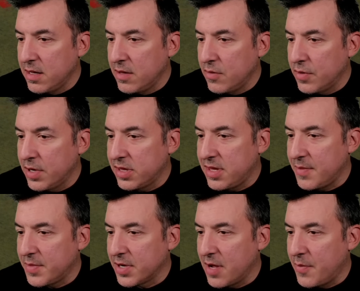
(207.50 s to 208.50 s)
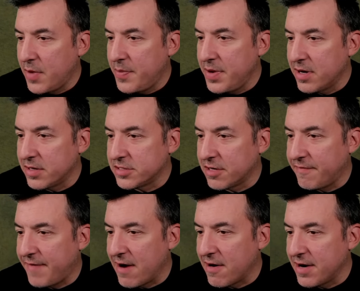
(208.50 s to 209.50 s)
Get them to come up here and start
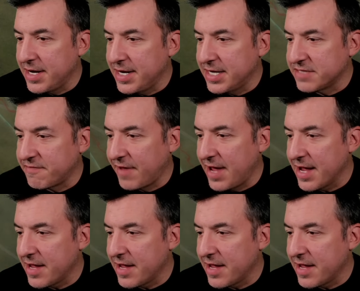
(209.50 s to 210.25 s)
firing into his flank.